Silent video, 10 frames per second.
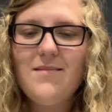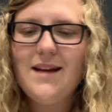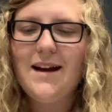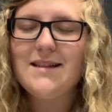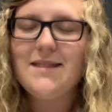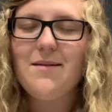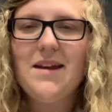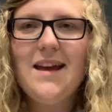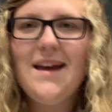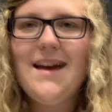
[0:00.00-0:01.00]
guys,
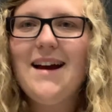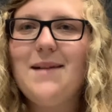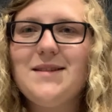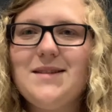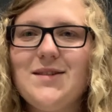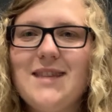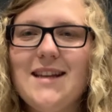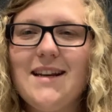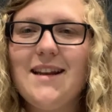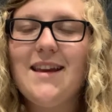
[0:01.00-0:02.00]
I'm so
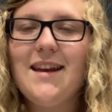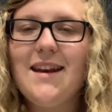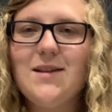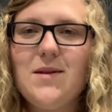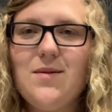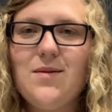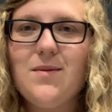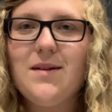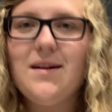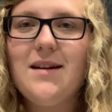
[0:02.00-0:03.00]
excited to connect with
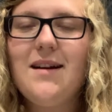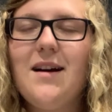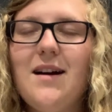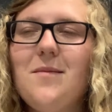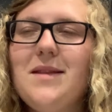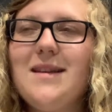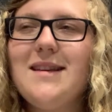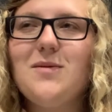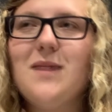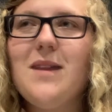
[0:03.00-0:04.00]
you in
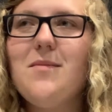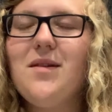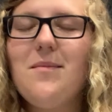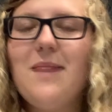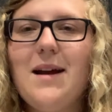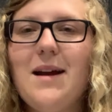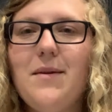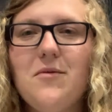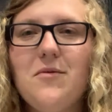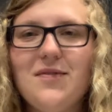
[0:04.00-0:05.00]
this way, but man, I'm
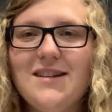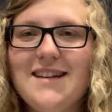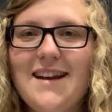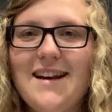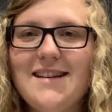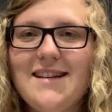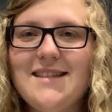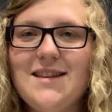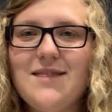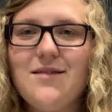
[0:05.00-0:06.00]
even more excited to
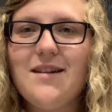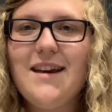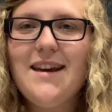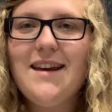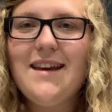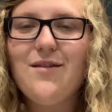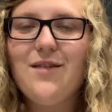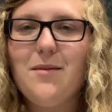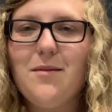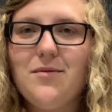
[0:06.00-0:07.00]
see you here in
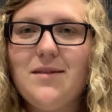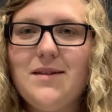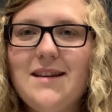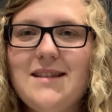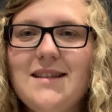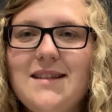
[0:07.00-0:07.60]
a couple weeks.